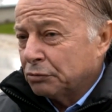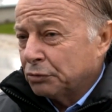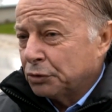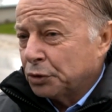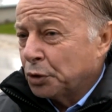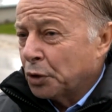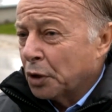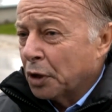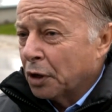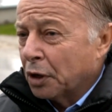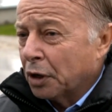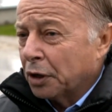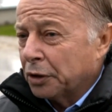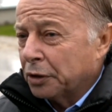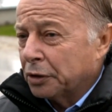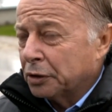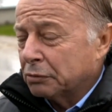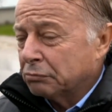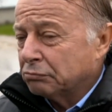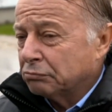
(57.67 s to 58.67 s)
do a lot
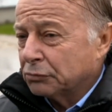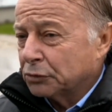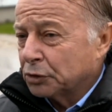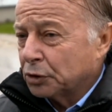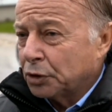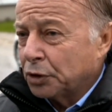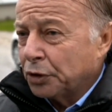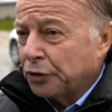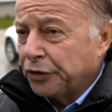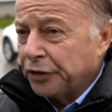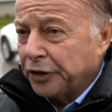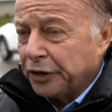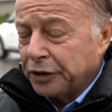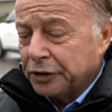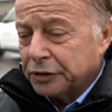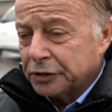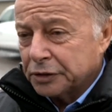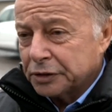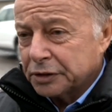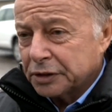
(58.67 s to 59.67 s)
of good
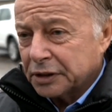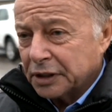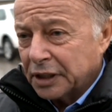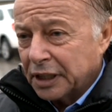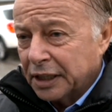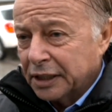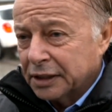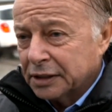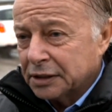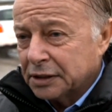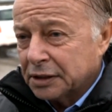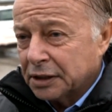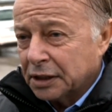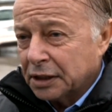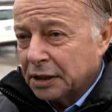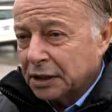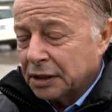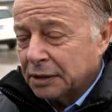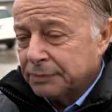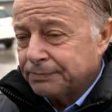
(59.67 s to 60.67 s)
things. And
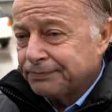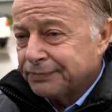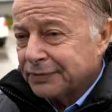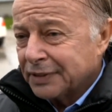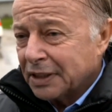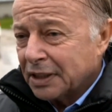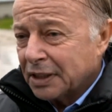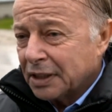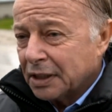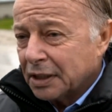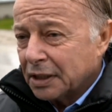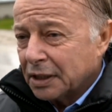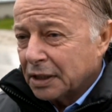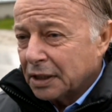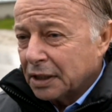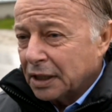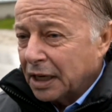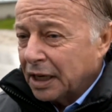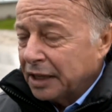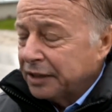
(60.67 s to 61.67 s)

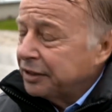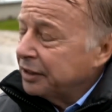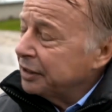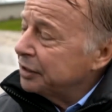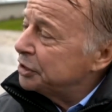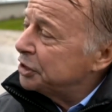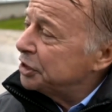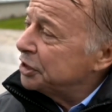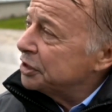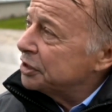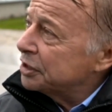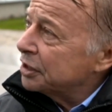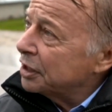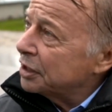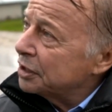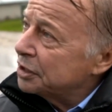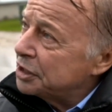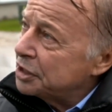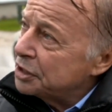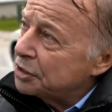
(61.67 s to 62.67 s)
I think she's
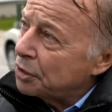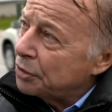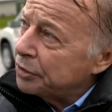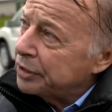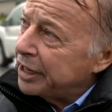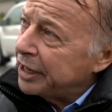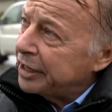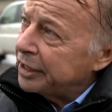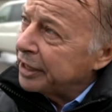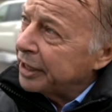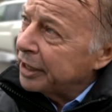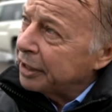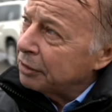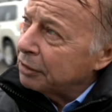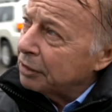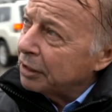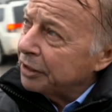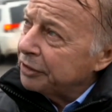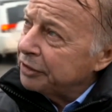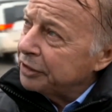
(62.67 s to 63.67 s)
okay now.
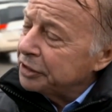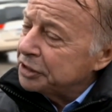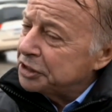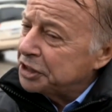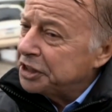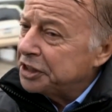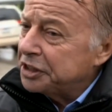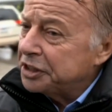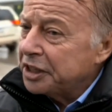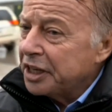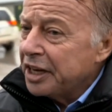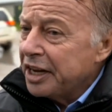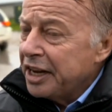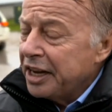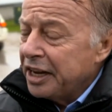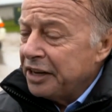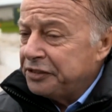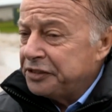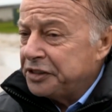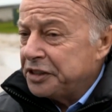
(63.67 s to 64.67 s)
I think
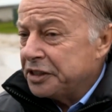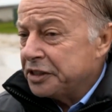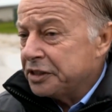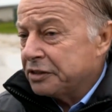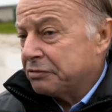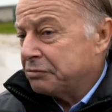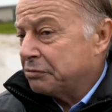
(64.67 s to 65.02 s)
if she